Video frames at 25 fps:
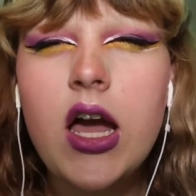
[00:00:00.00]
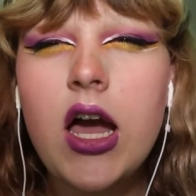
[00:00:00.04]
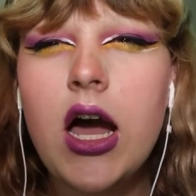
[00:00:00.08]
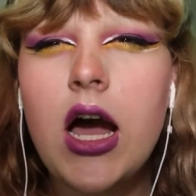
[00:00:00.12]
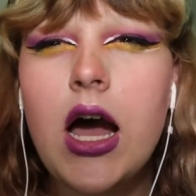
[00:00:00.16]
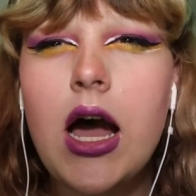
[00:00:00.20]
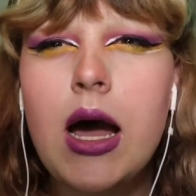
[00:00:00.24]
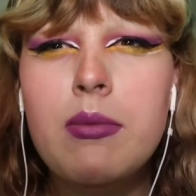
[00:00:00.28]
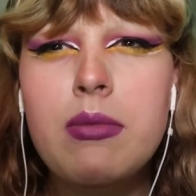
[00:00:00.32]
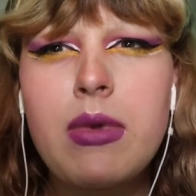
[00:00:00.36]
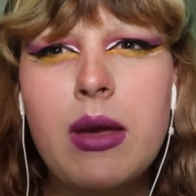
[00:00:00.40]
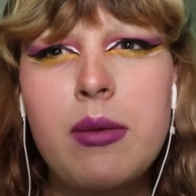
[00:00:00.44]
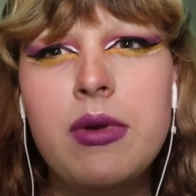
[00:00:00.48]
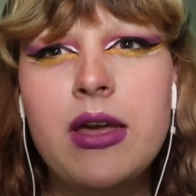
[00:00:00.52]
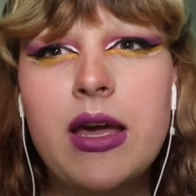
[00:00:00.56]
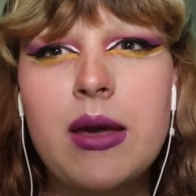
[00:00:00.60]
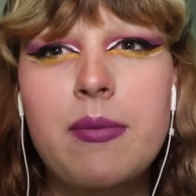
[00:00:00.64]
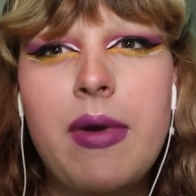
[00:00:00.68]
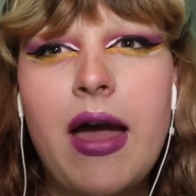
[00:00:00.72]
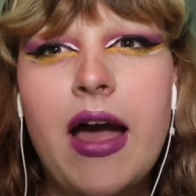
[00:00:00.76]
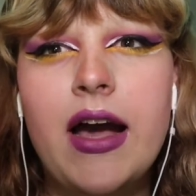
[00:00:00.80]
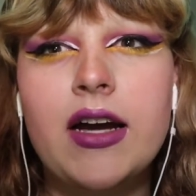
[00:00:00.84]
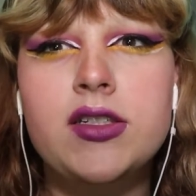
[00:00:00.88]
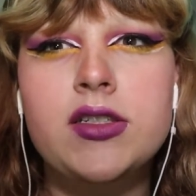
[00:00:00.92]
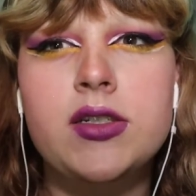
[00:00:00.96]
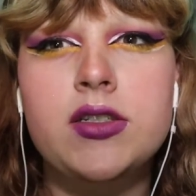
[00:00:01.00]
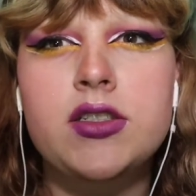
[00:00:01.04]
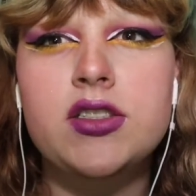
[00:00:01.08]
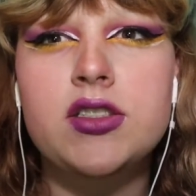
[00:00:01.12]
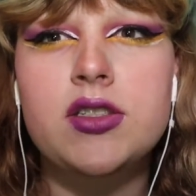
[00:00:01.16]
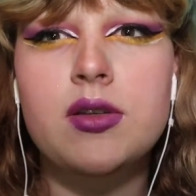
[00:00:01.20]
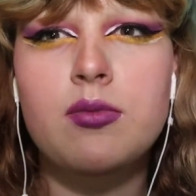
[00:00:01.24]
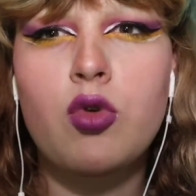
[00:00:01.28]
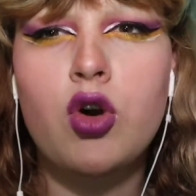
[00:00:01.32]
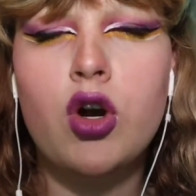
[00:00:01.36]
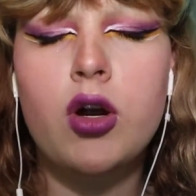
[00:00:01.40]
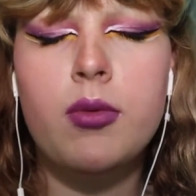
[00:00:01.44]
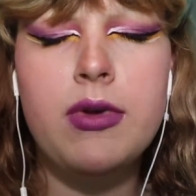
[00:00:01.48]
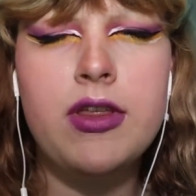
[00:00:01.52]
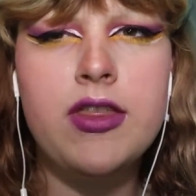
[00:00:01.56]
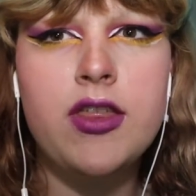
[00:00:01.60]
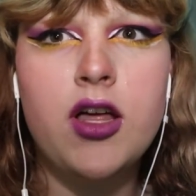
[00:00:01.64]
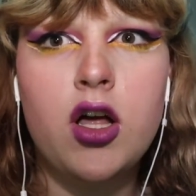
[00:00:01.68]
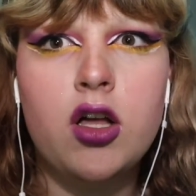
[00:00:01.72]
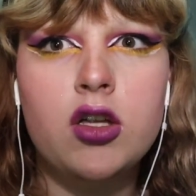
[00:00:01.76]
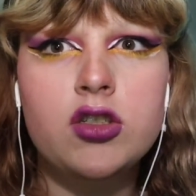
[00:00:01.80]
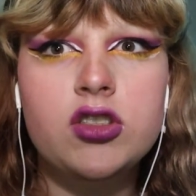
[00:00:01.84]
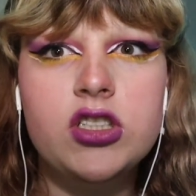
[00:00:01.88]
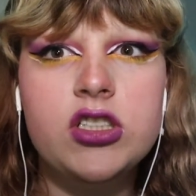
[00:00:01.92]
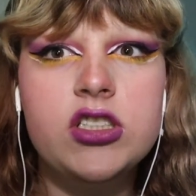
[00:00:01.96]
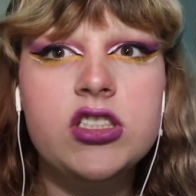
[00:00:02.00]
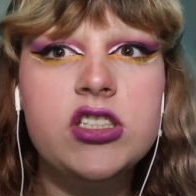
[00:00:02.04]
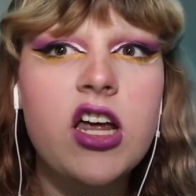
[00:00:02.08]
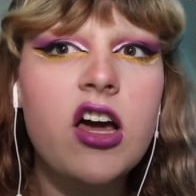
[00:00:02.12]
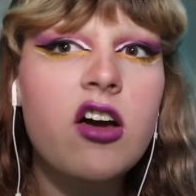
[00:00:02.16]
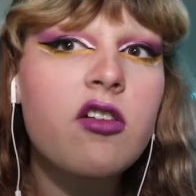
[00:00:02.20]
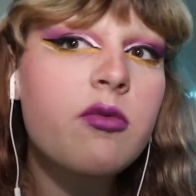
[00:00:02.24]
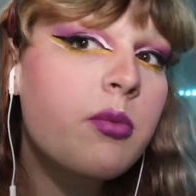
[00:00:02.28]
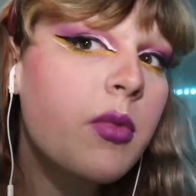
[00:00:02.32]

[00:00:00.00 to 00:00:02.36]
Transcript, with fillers: Uh, maybe get back to some more mythology stuff.